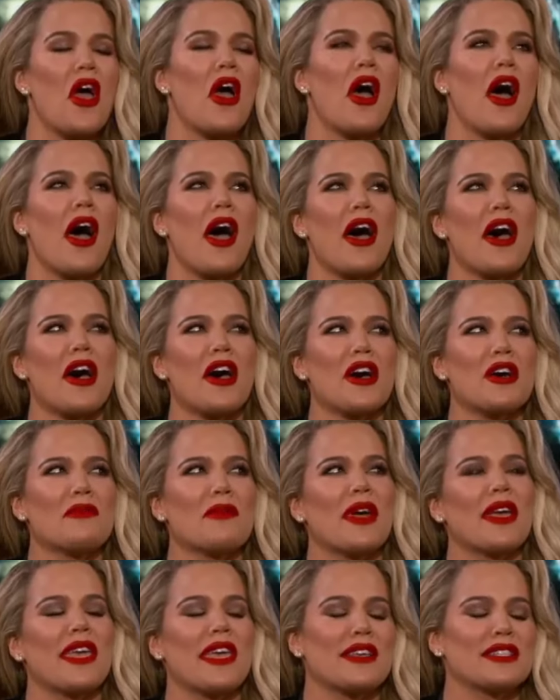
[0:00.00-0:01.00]
I love to
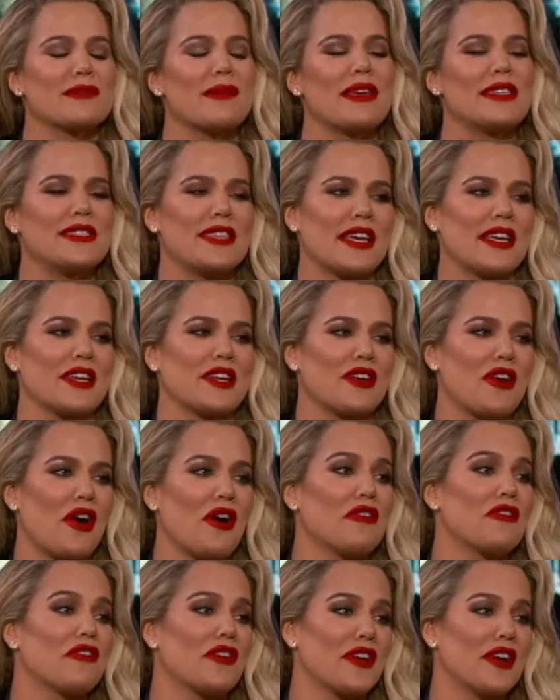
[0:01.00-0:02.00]
do iconic
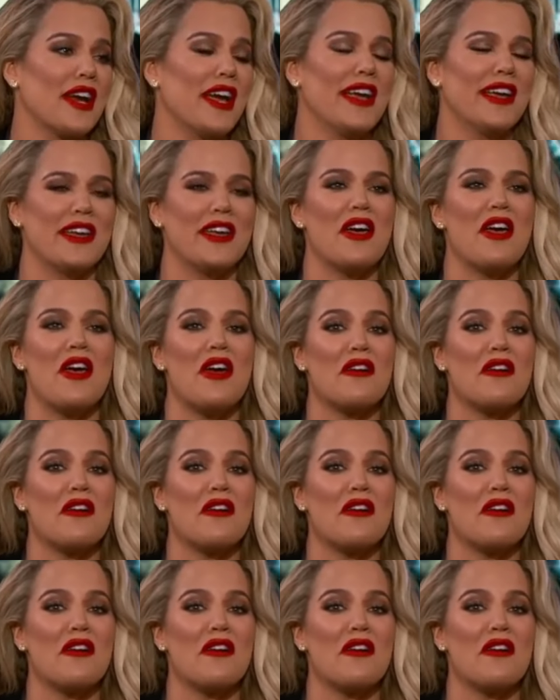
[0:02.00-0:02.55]
ST.